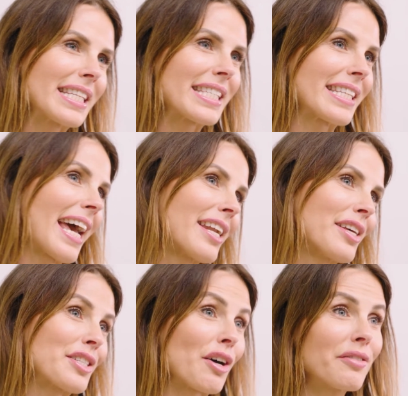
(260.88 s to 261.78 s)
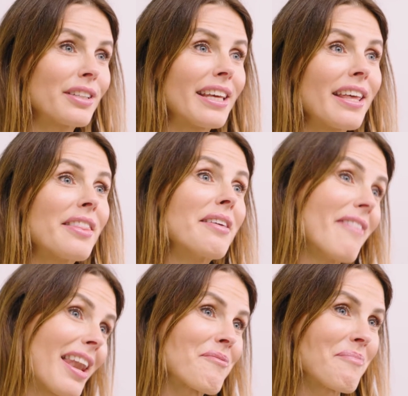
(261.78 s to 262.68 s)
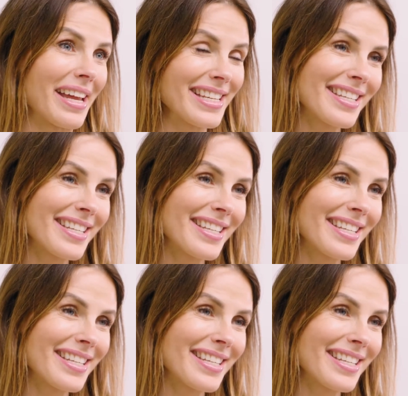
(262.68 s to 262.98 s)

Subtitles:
the status of the development?